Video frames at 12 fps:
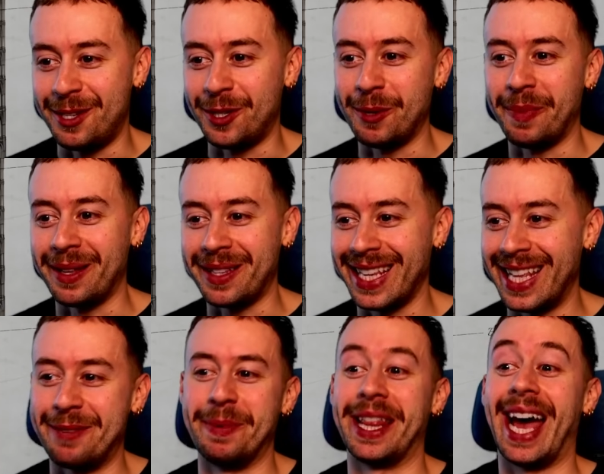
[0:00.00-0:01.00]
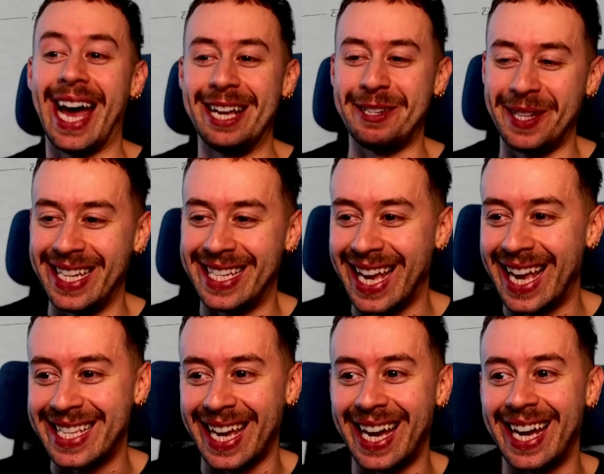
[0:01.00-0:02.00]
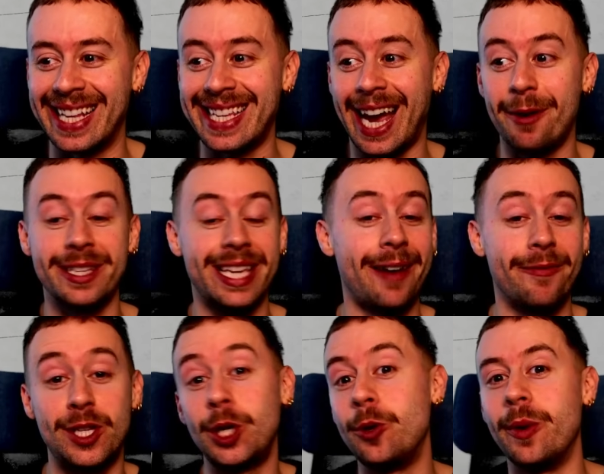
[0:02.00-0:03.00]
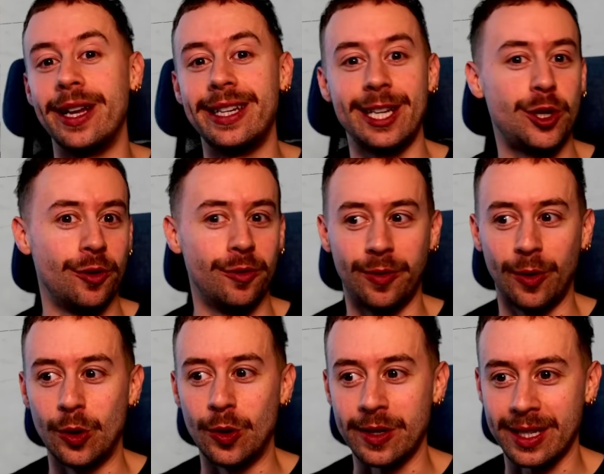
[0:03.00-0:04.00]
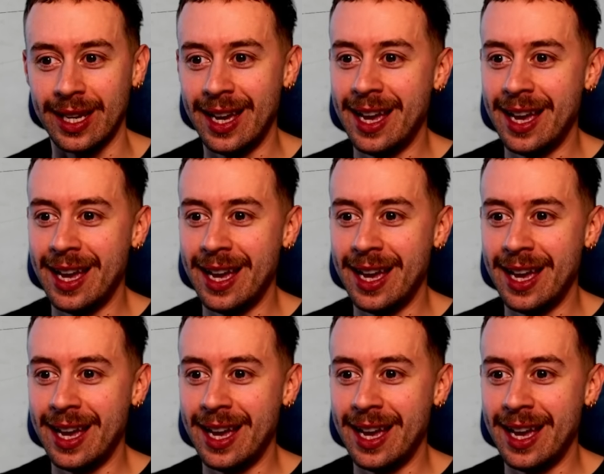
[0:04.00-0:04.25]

You should be able to see this, but that actually says towers have 2 additional floors,